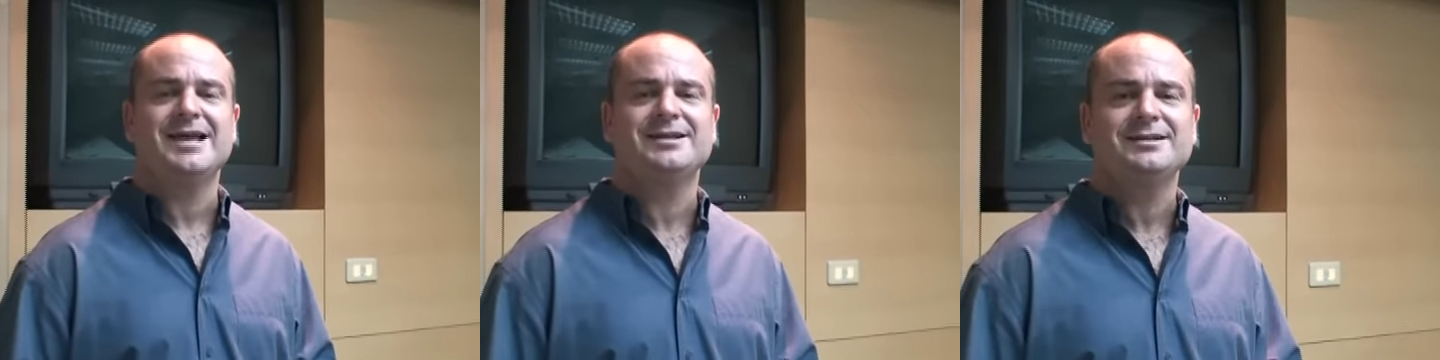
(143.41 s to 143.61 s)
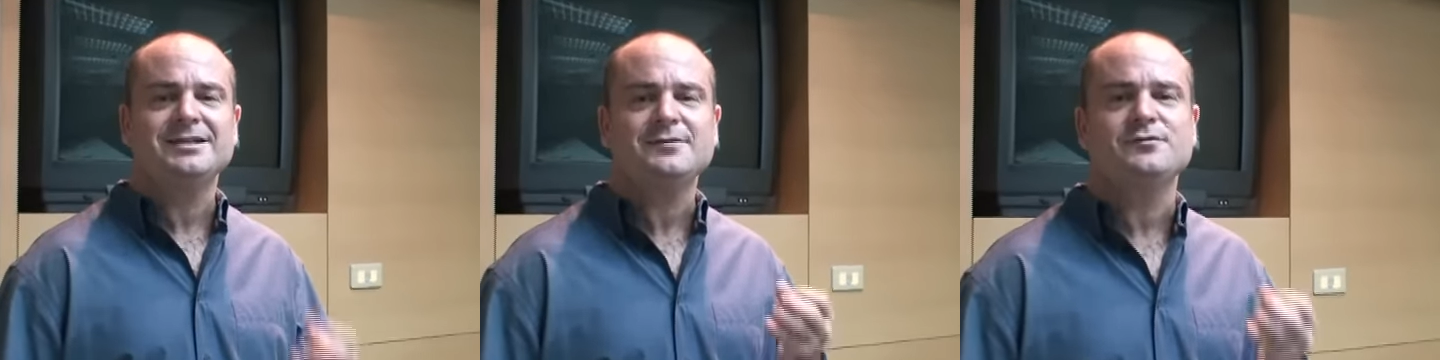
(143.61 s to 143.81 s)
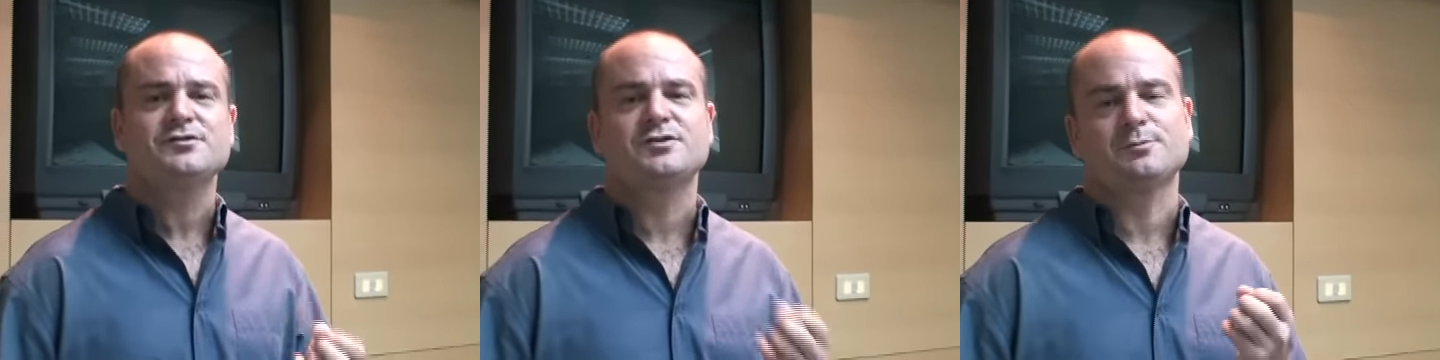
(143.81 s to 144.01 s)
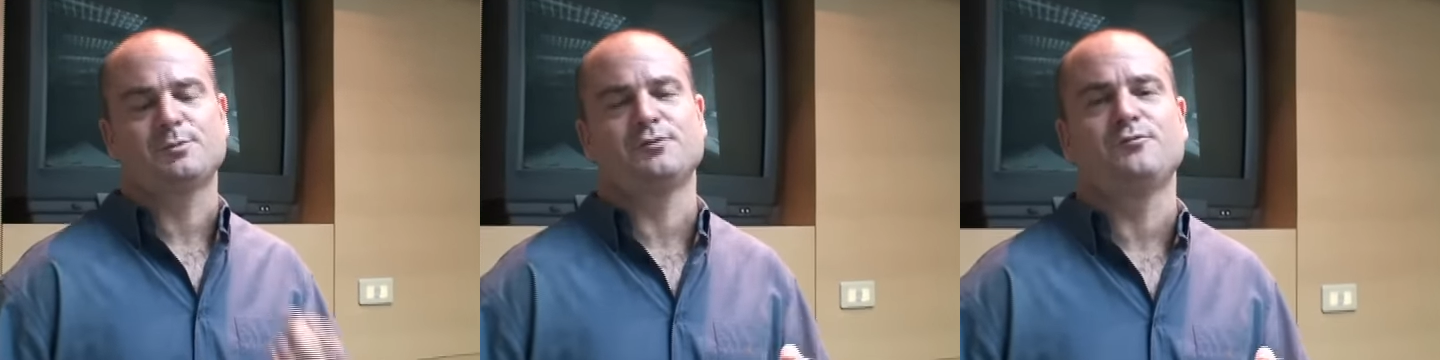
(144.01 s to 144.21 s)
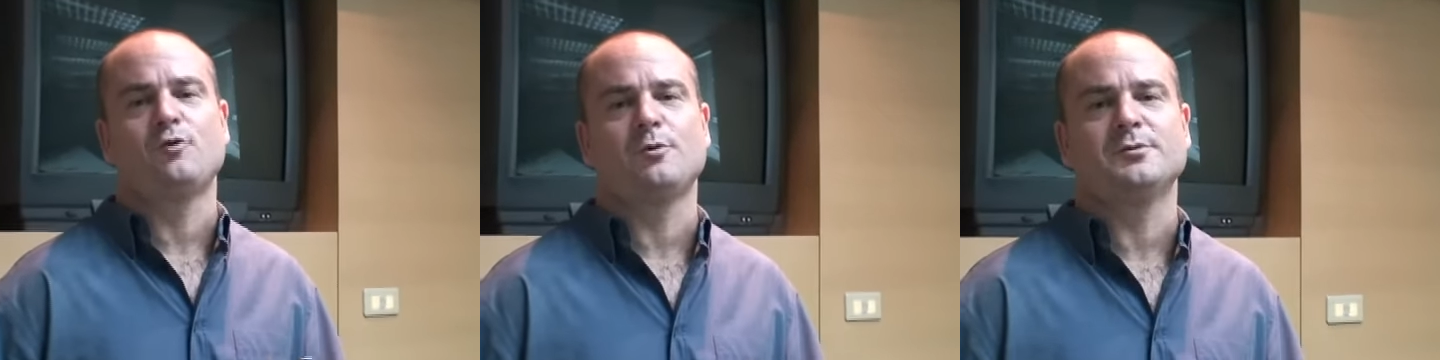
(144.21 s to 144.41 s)
and delivers the
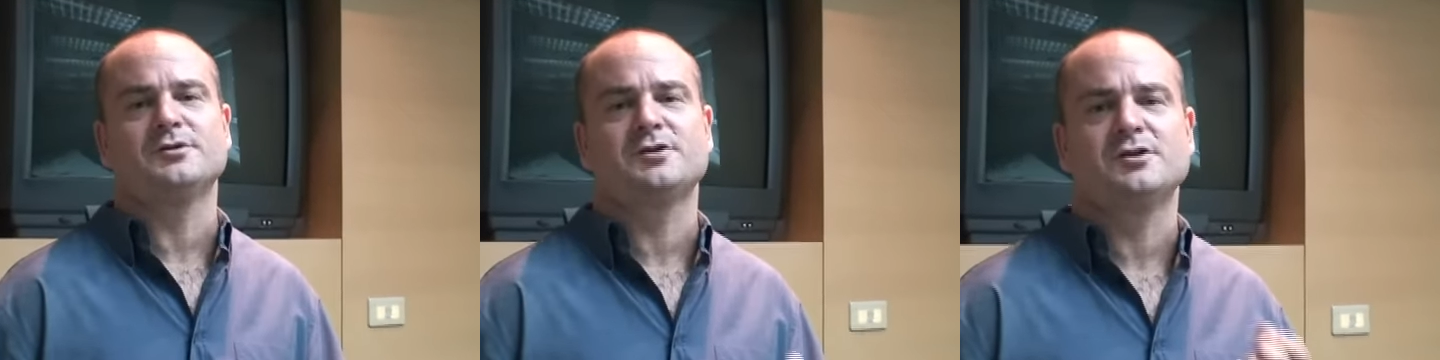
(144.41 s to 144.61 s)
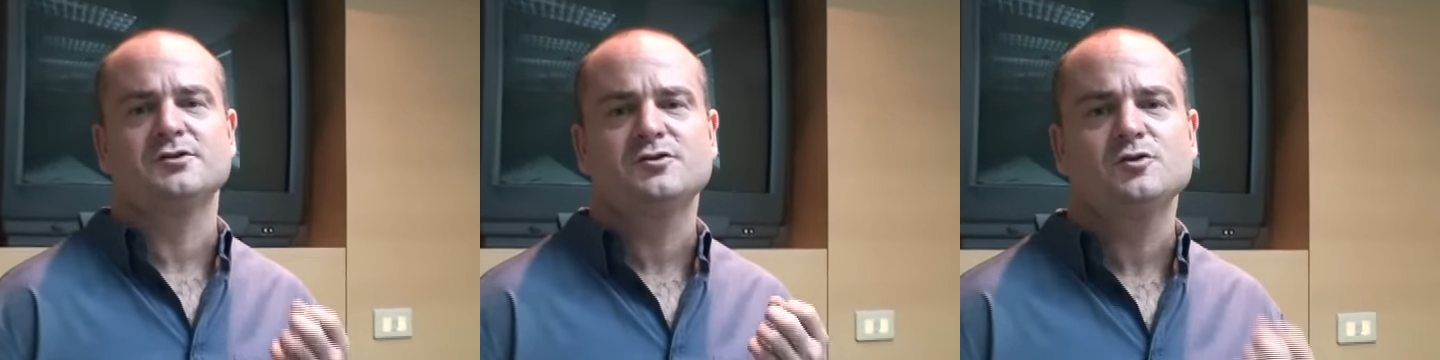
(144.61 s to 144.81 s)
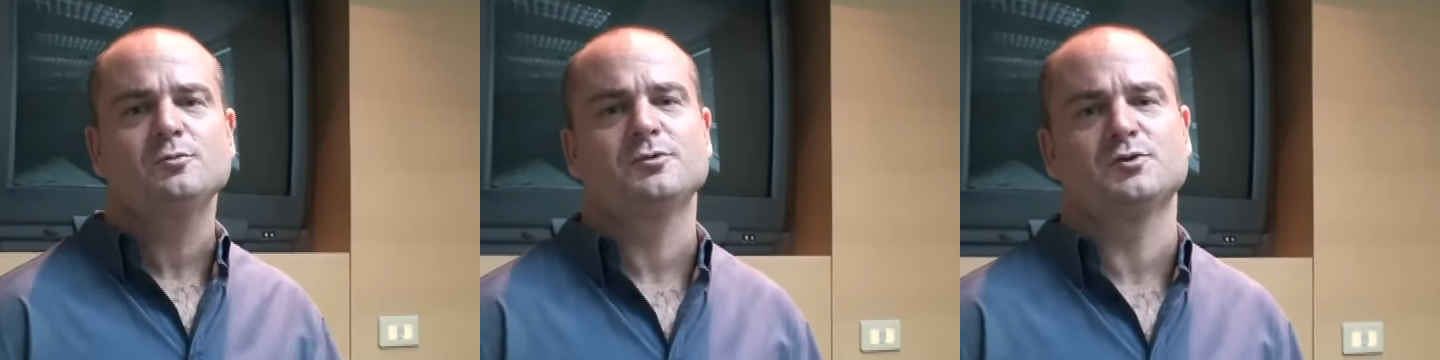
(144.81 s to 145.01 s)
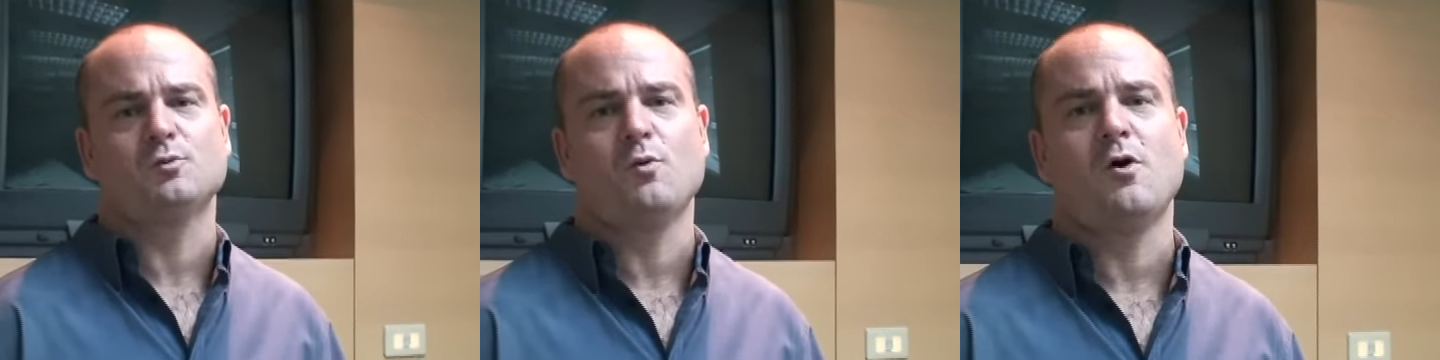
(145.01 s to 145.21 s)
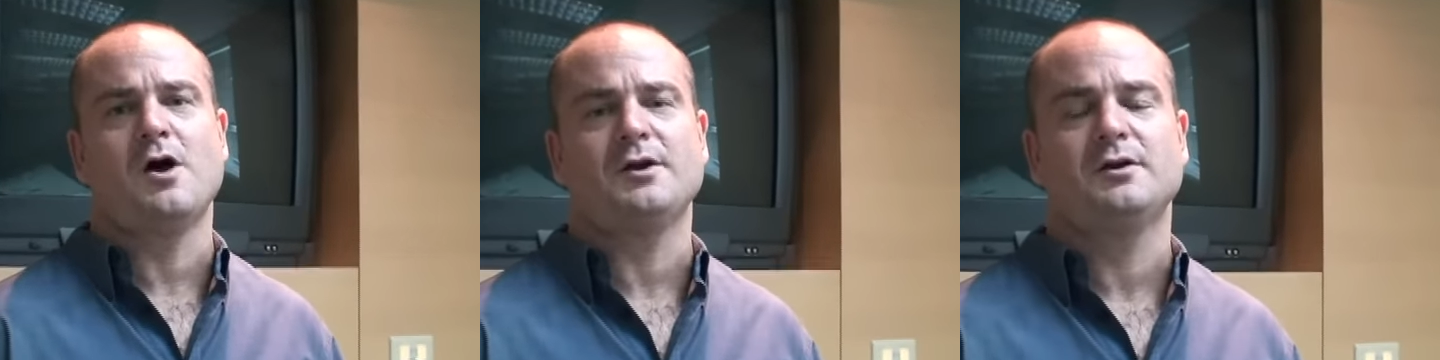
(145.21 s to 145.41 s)
performance consumers
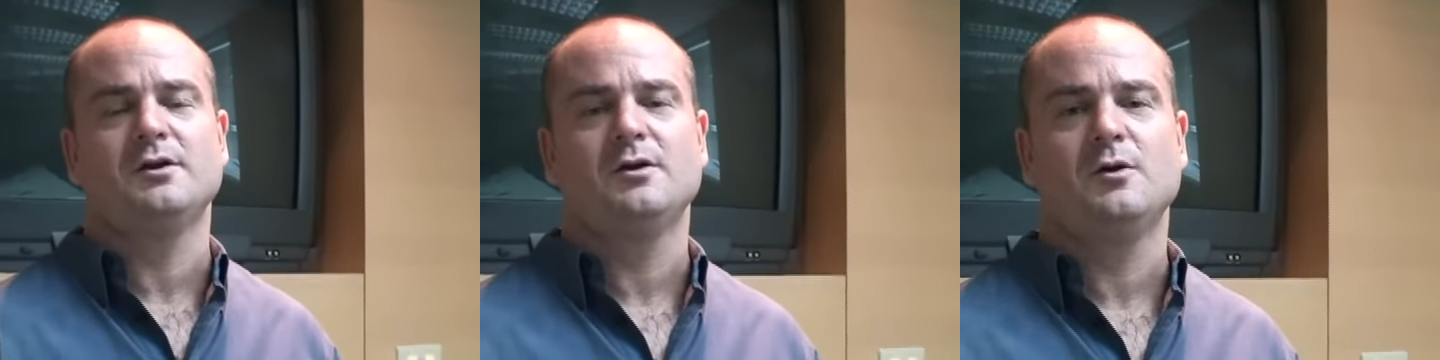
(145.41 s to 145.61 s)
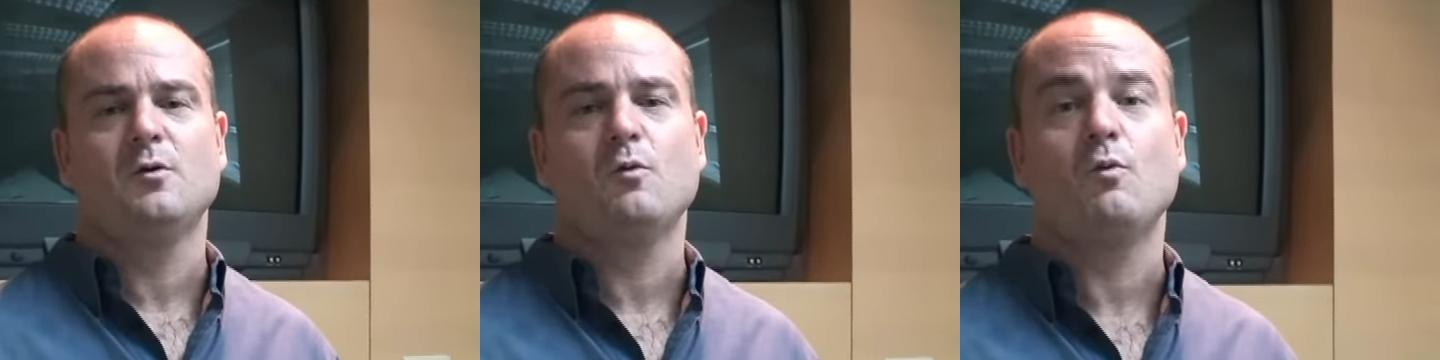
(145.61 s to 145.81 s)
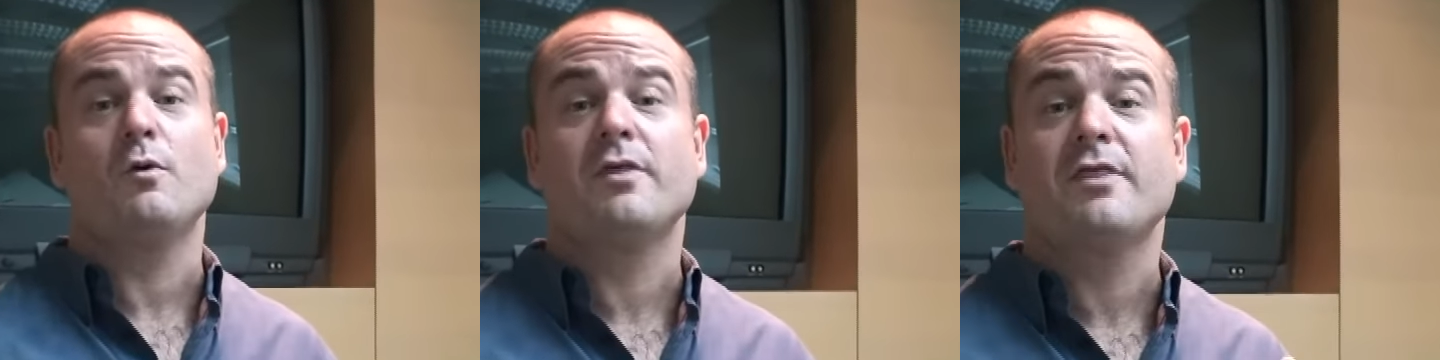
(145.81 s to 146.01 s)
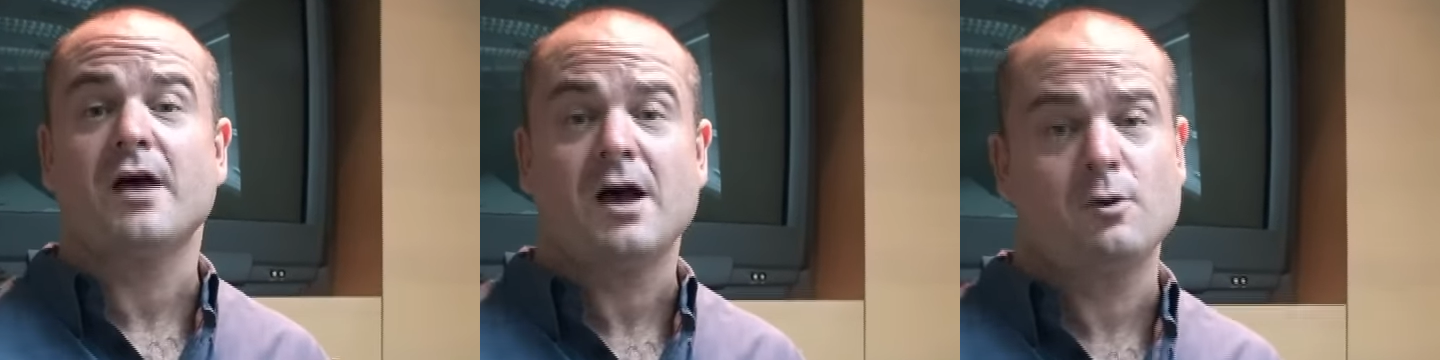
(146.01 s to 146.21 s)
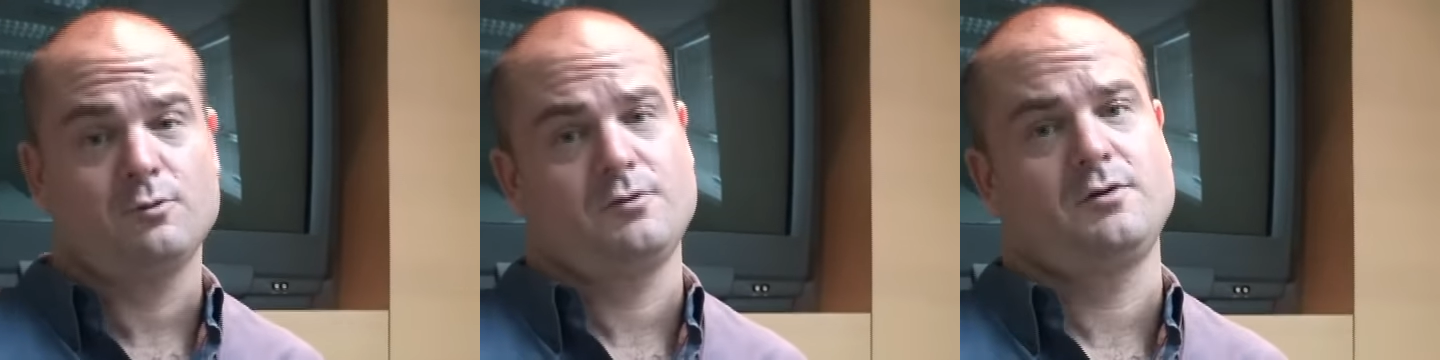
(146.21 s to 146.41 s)
want
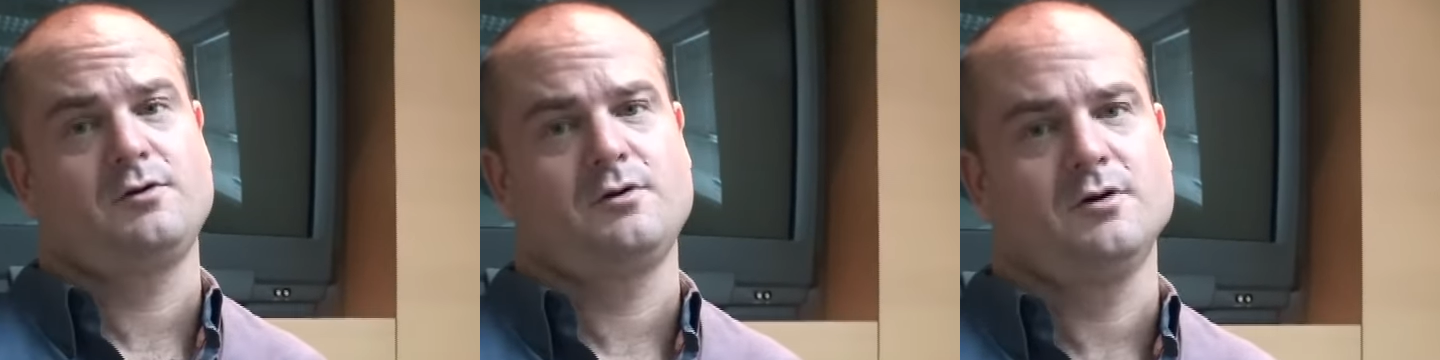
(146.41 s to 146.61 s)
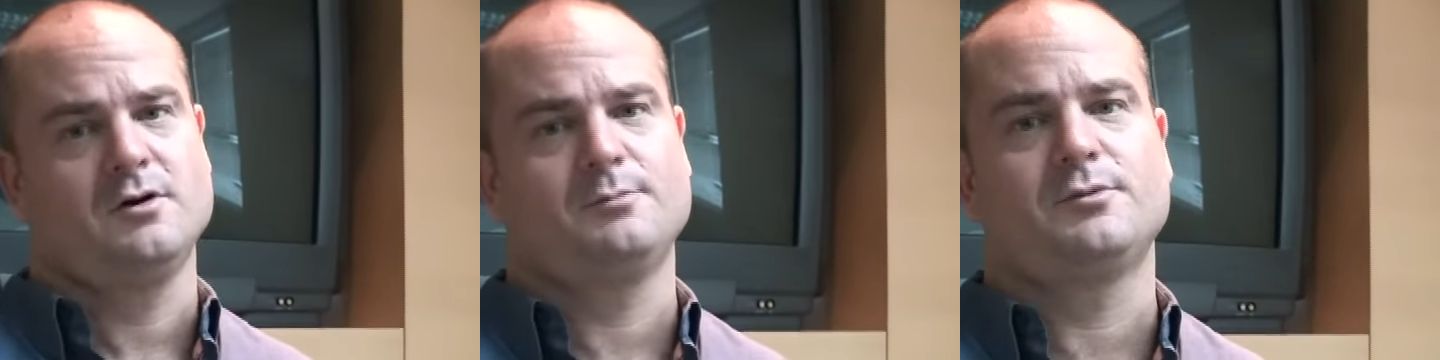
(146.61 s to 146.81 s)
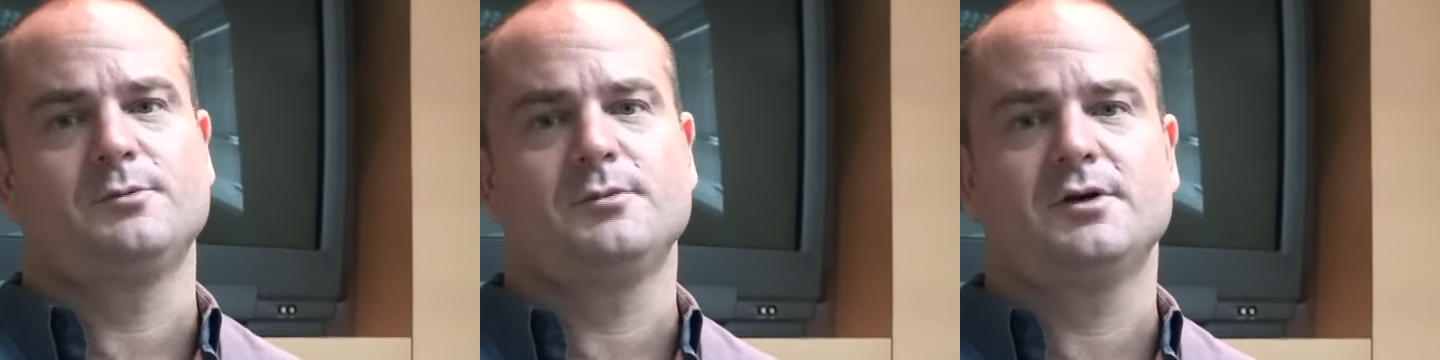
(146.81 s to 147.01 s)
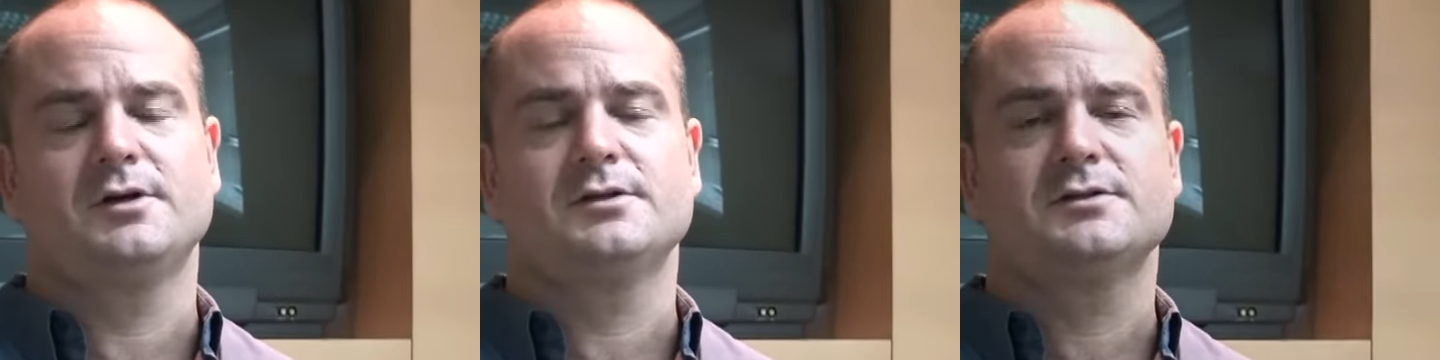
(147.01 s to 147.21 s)
without compromise.